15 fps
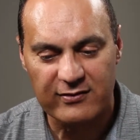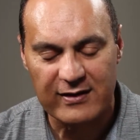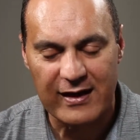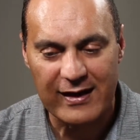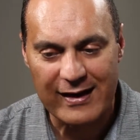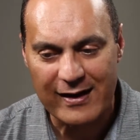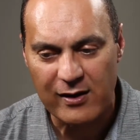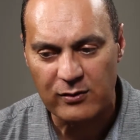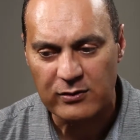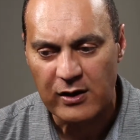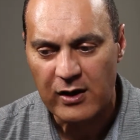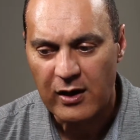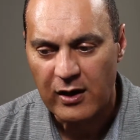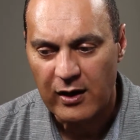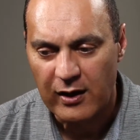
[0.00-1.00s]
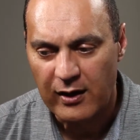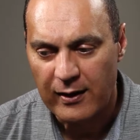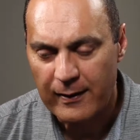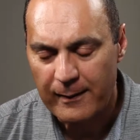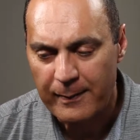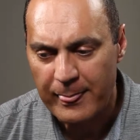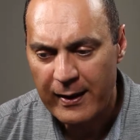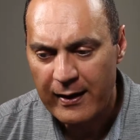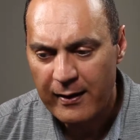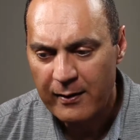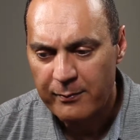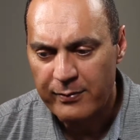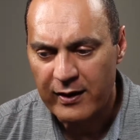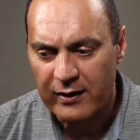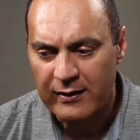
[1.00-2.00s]
that out.
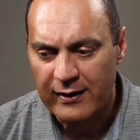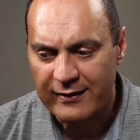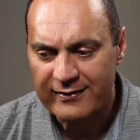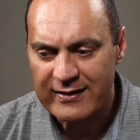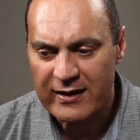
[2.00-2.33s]
But at